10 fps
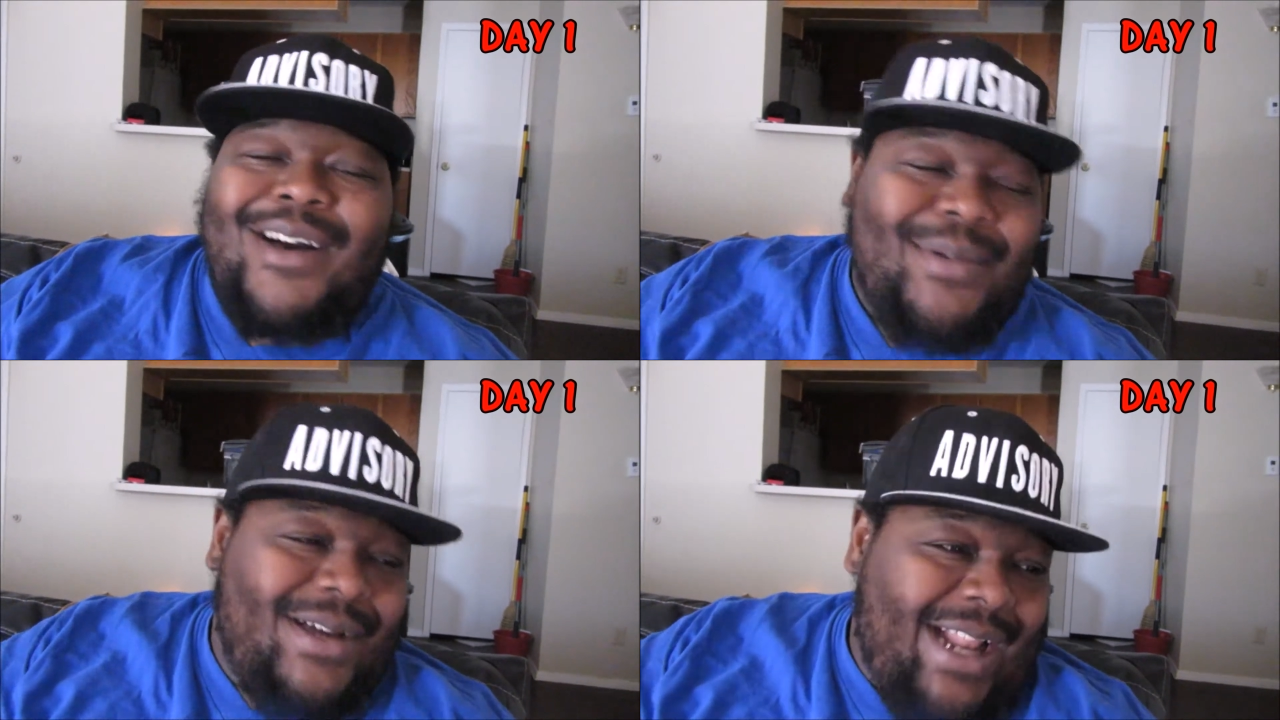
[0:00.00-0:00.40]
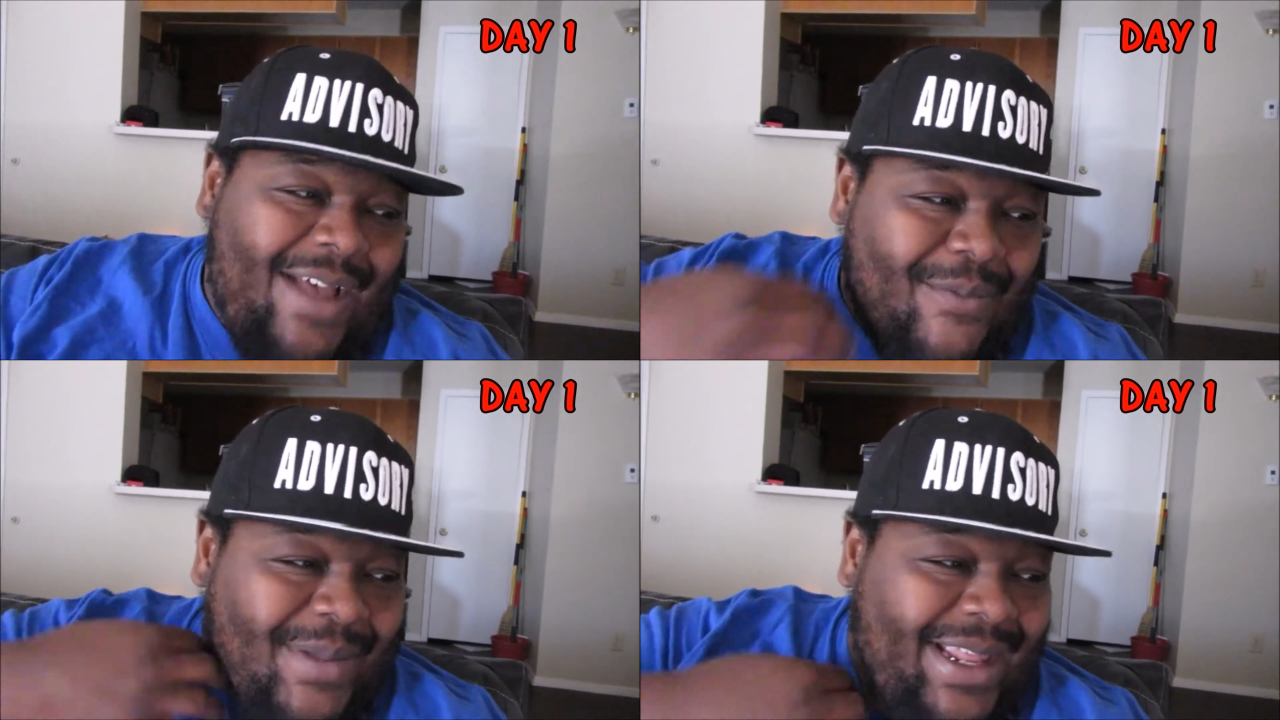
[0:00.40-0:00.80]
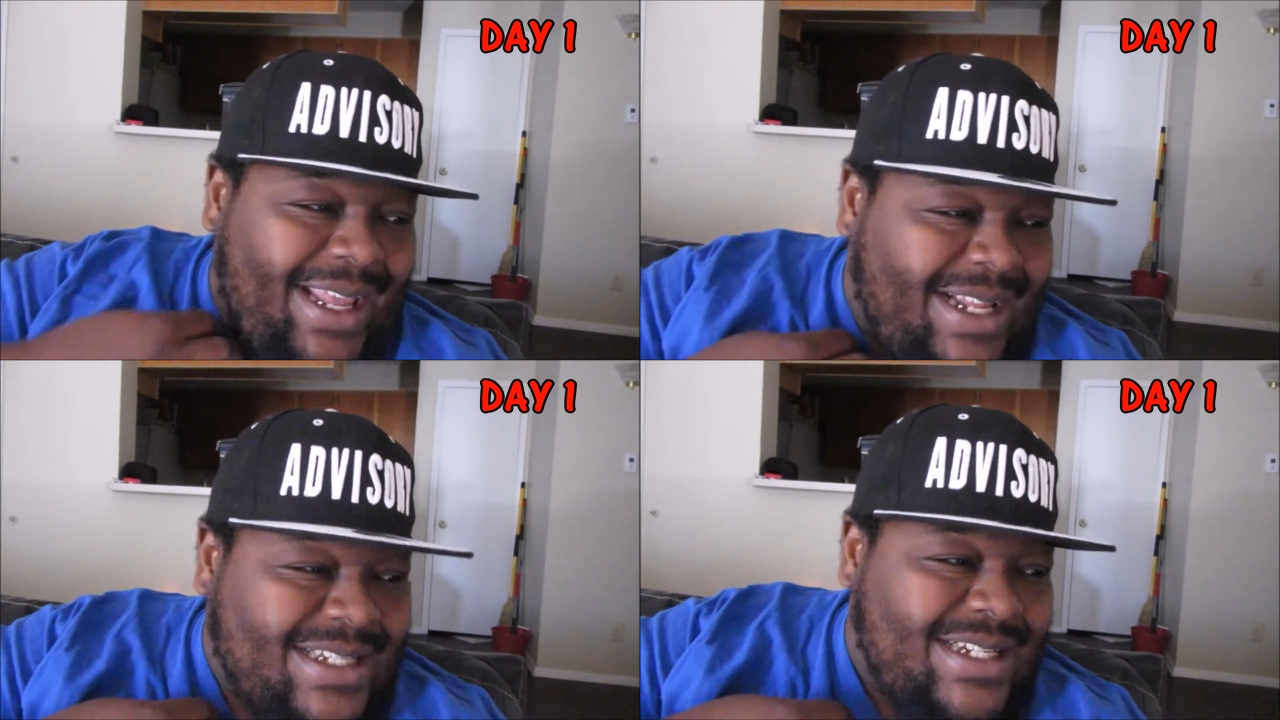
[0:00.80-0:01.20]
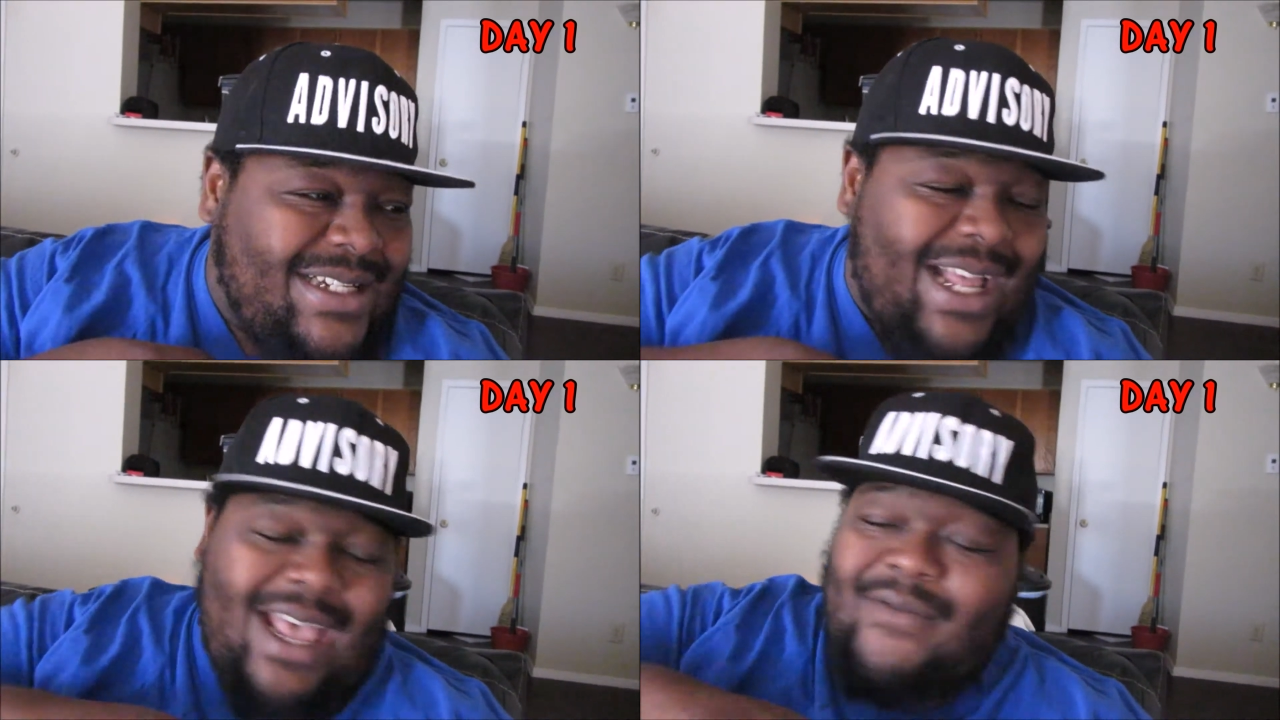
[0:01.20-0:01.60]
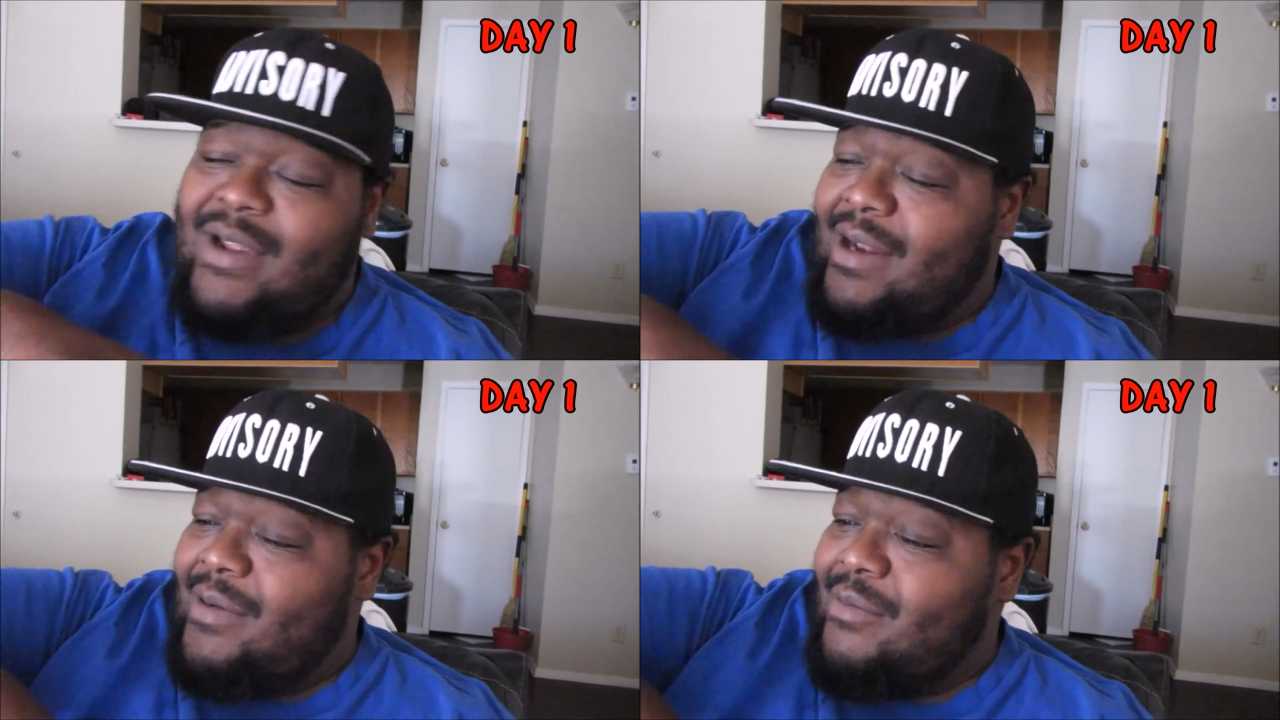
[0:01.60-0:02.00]
I'm good. I haven't been itching. I
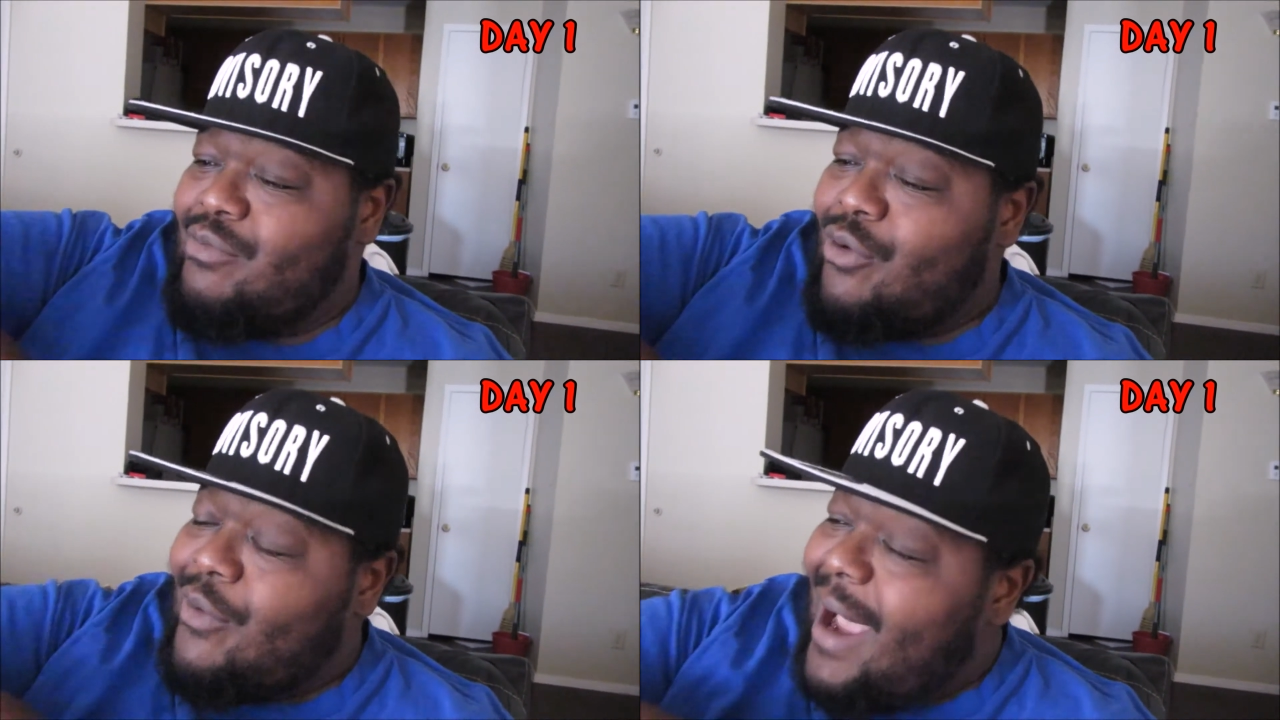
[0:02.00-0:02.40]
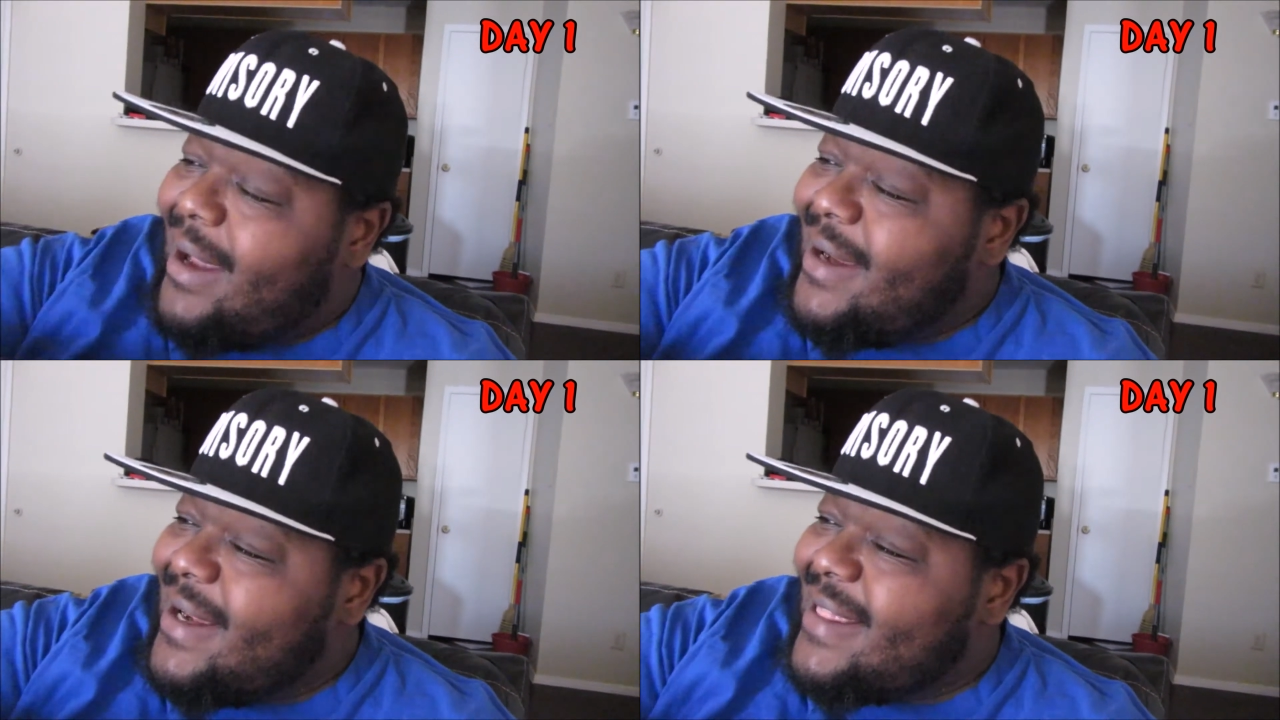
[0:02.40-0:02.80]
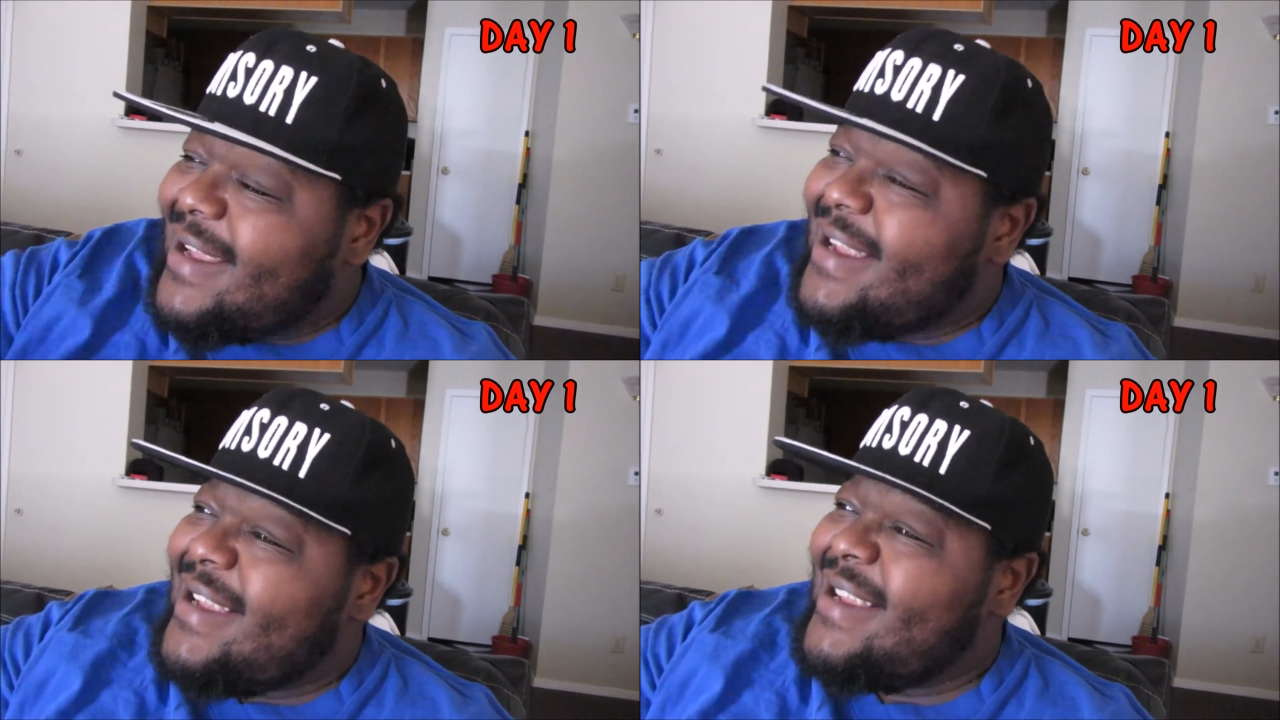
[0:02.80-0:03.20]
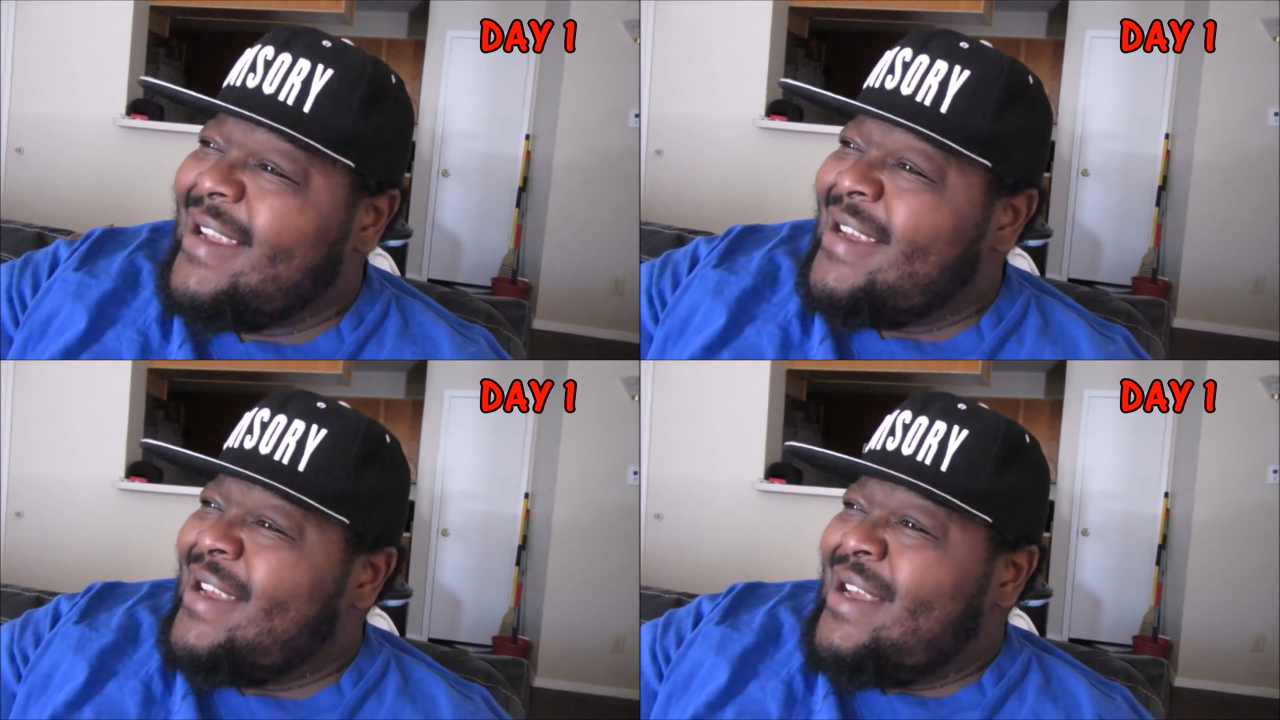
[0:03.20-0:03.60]
haven't broke out or anything.